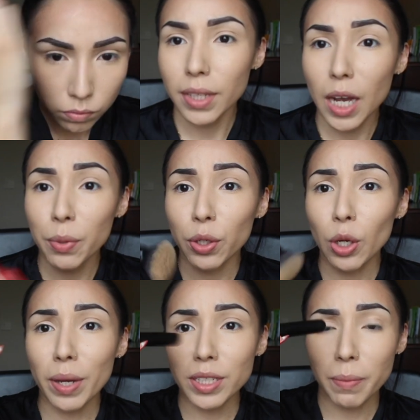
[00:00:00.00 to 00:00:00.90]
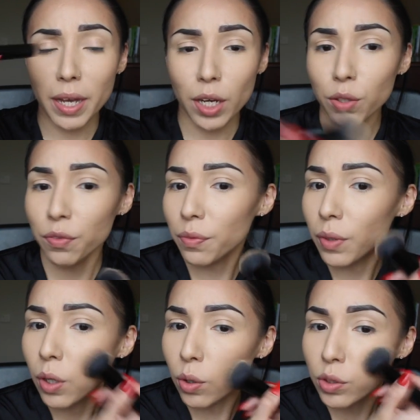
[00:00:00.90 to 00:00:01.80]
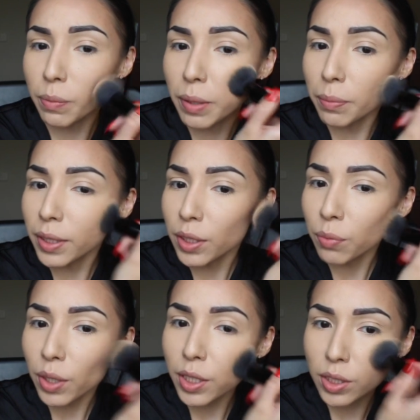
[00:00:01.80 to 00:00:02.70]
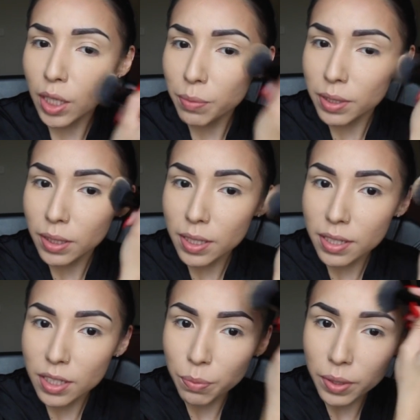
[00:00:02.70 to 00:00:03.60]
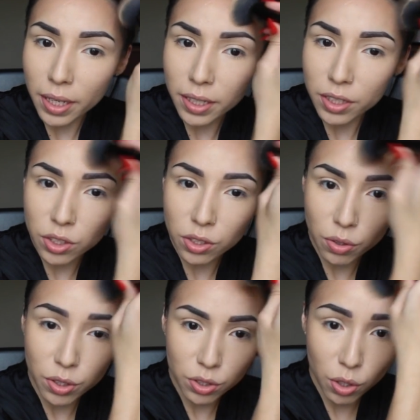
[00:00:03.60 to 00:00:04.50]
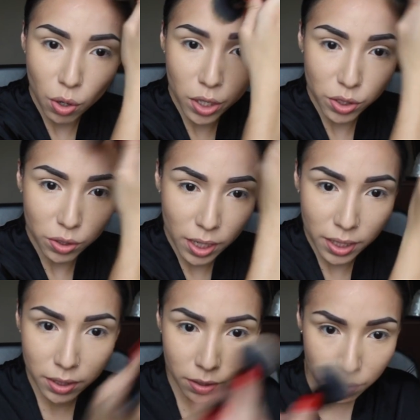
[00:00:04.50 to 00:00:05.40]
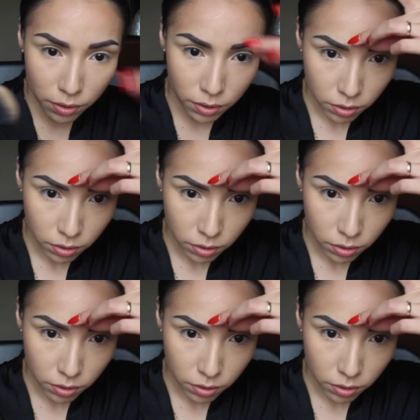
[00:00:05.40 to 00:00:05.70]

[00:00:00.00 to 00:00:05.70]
Now I'm gonna go back to my E.L.F. Ultimate Blending Brush, and I'm just gonna stipple that in just so there's no harsh lines.